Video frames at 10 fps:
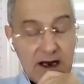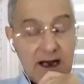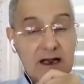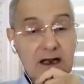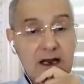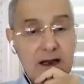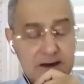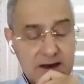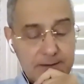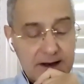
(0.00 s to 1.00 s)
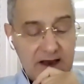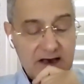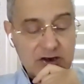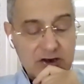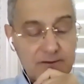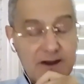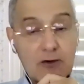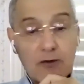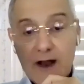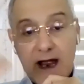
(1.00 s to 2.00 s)
in interpretation of the
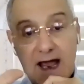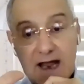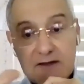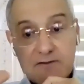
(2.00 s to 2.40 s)
Quran